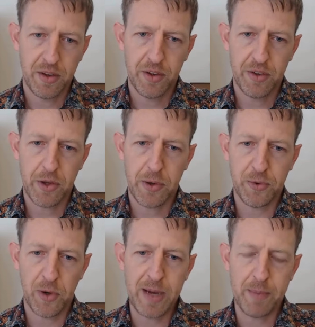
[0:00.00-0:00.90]
So it's
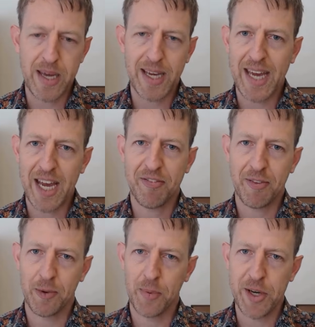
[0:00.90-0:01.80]
all about being
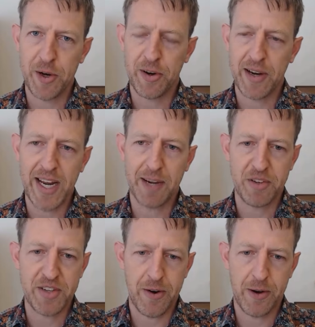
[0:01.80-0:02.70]
careful when you're ahead
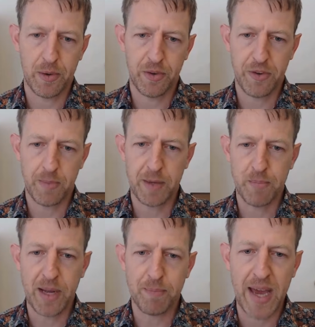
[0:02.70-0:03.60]
material. So I'm going to
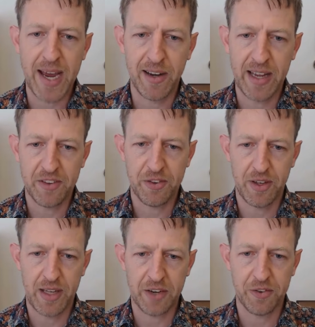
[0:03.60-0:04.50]
bring it back
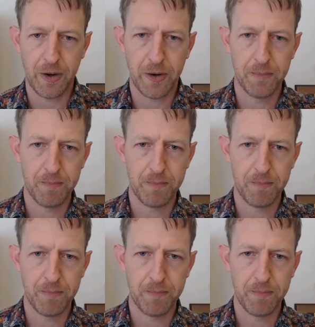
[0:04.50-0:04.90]
like so.